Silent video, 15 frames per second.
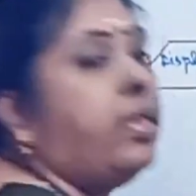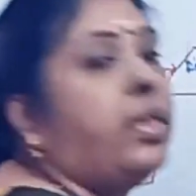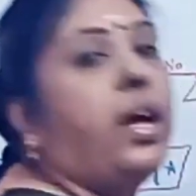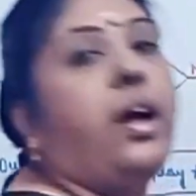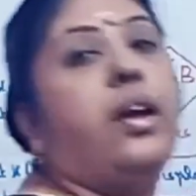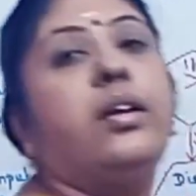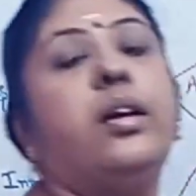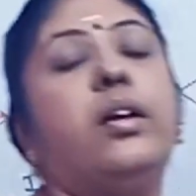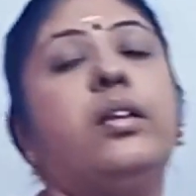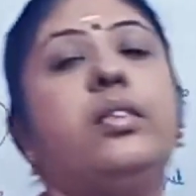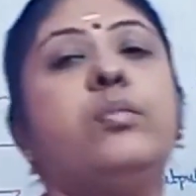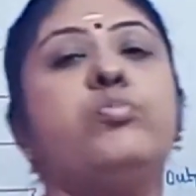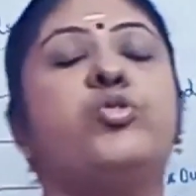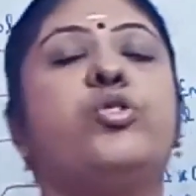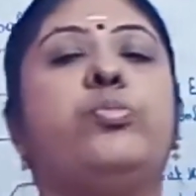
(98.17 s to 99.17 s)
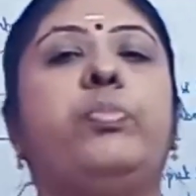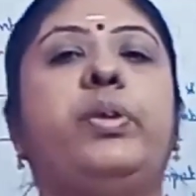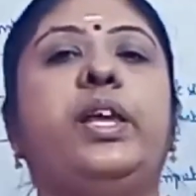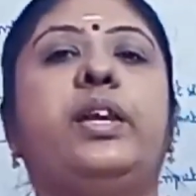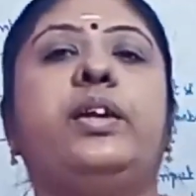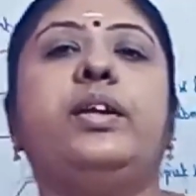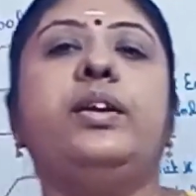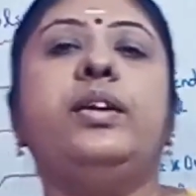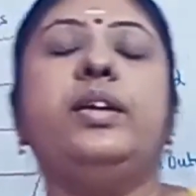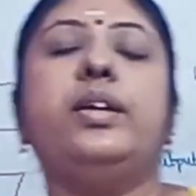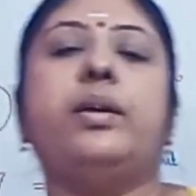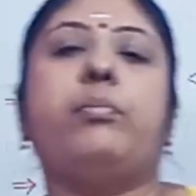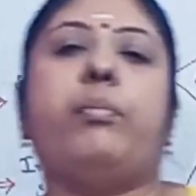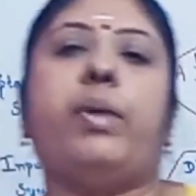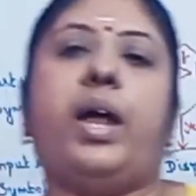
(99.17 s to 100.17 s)
the algorithm should be written
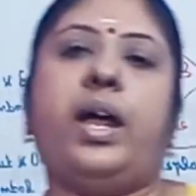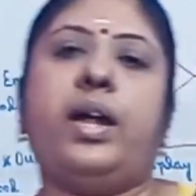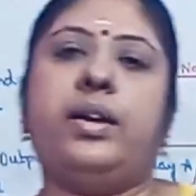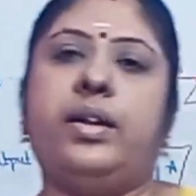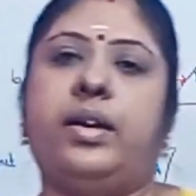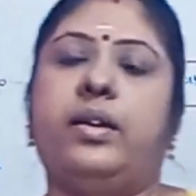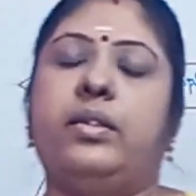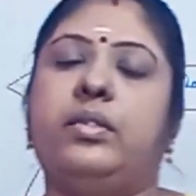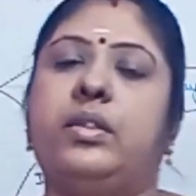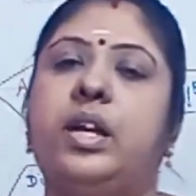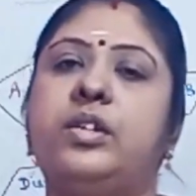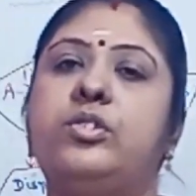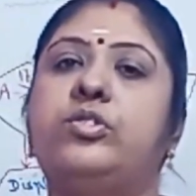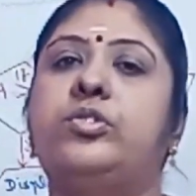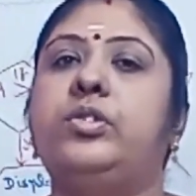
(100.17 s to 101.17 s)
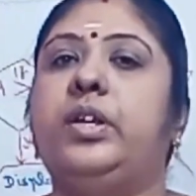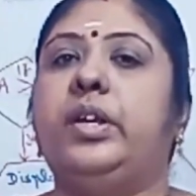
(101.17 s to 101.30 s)
in a manner that